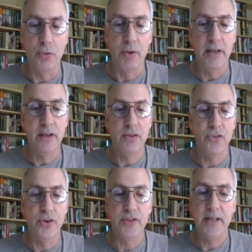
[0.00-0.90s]
the
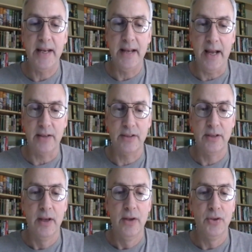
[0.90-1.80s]
written Thursday
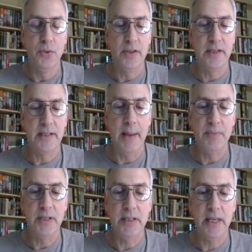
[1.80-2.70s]
Next, who is
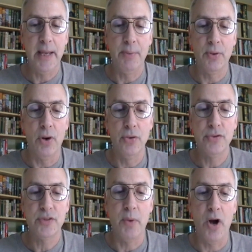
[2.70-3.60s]
attempting to keep her
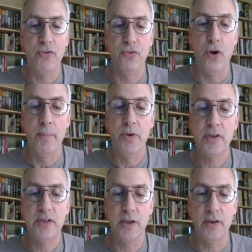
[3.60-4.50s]
own small
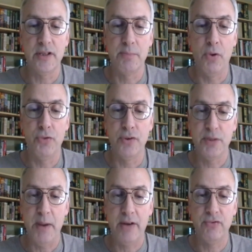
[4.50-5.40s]
4-book series
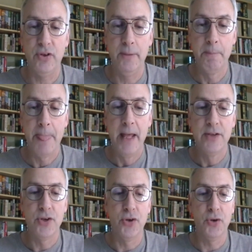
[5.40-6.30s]
both respectful
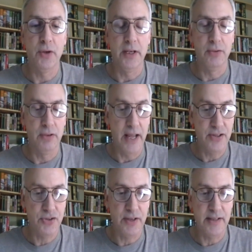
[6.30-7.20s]
to her
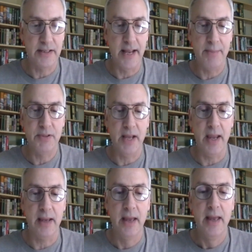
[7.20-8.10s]
illustrious
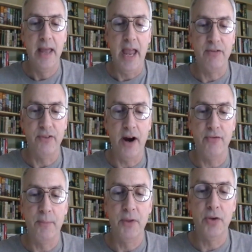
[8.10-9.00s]
namesake and
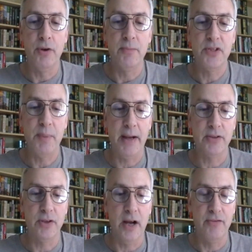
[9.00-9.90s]
far from the grim
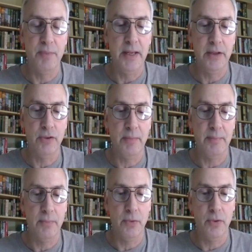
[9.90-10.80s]
specter of
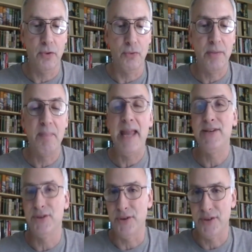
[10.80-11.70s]
being
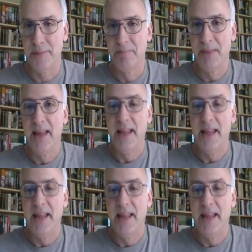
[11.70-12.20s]
remaindered.